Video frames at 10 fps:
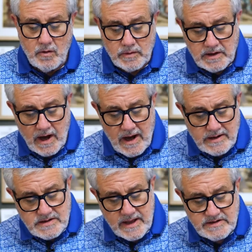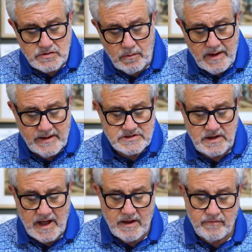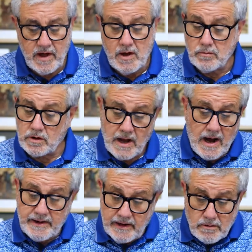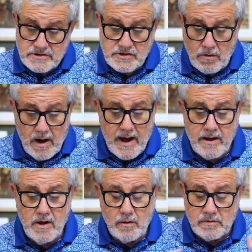When God takes away his life, will God hear his cry?